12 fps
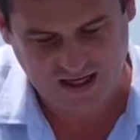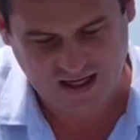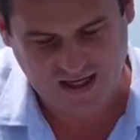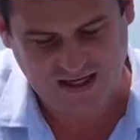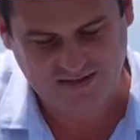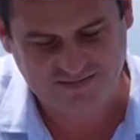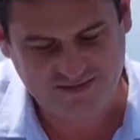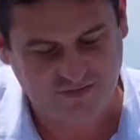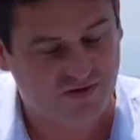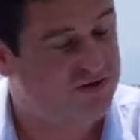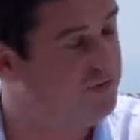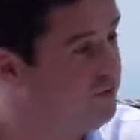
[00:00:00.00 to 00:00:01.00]
and it's
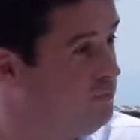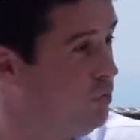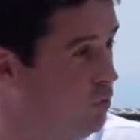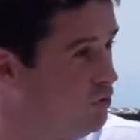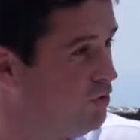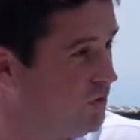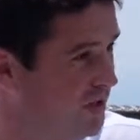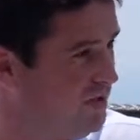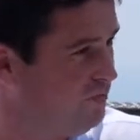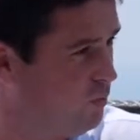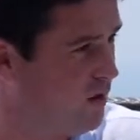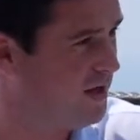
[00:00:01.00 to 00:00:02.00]
seven different
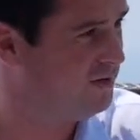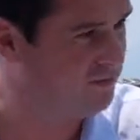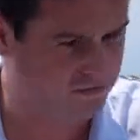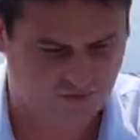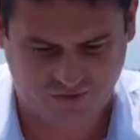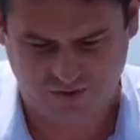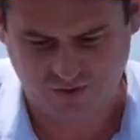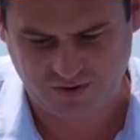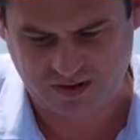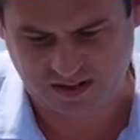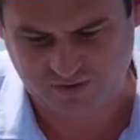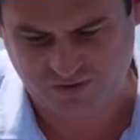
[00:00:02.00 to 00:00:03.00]
Portuguese wines that you
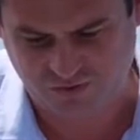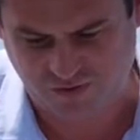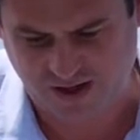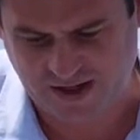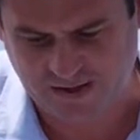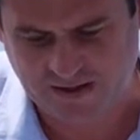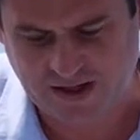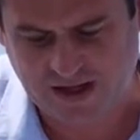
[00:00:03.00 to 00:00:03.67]
can get to try.